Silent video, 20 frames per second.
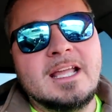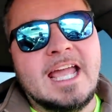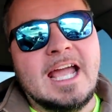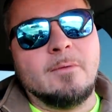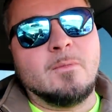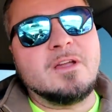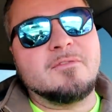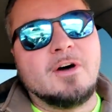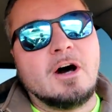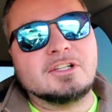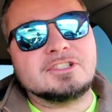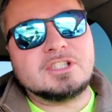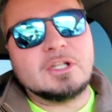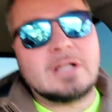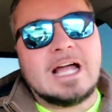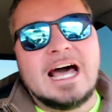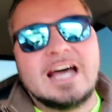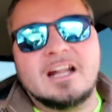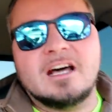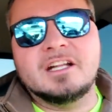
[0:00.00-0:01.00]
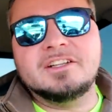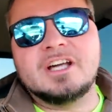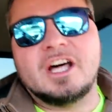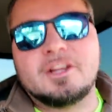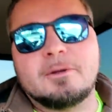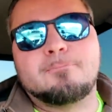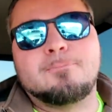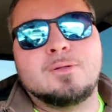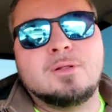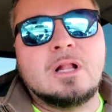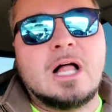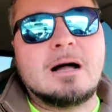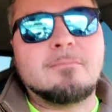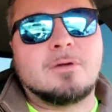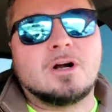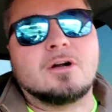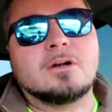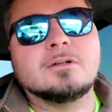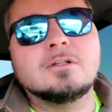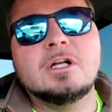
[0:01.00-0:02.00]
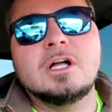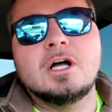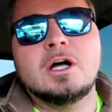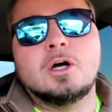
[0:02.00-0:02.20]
And we've also got another plumber